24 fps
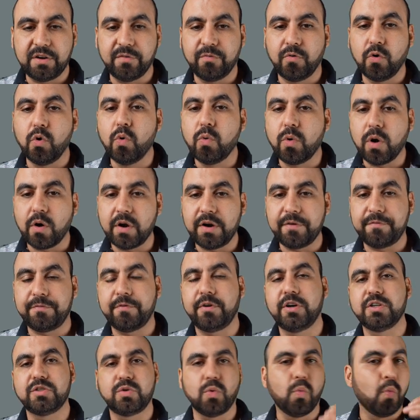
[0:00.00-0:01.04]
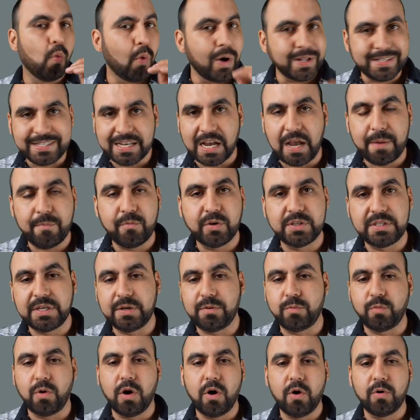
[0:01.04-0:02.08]
of who wrote it first, what time was
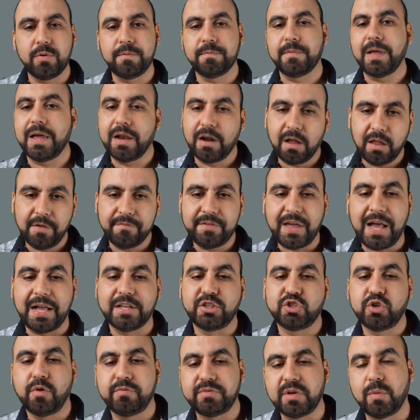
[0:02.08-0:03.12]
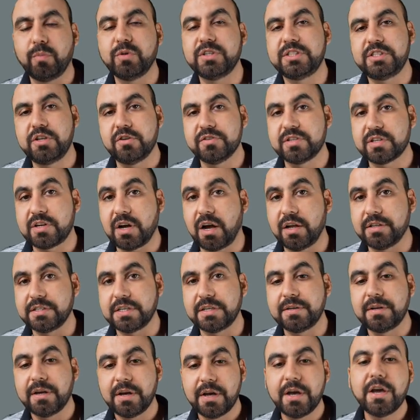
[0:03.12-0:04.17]
it wrote, and all of that. So if someone steals the
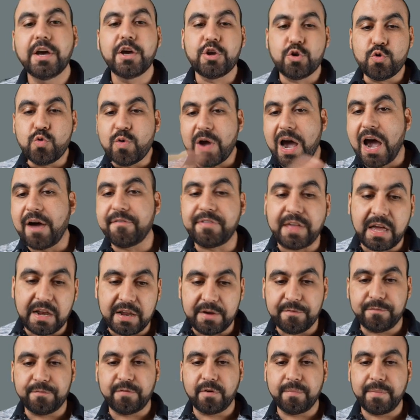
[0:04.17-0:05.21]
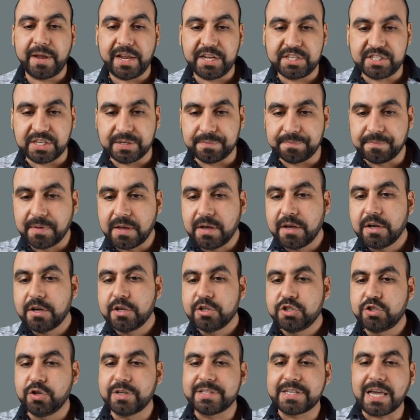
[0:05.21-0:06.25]
content, you have that information.
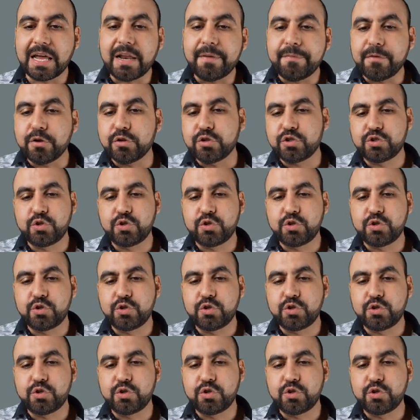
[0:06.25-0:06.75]
So it's kind of those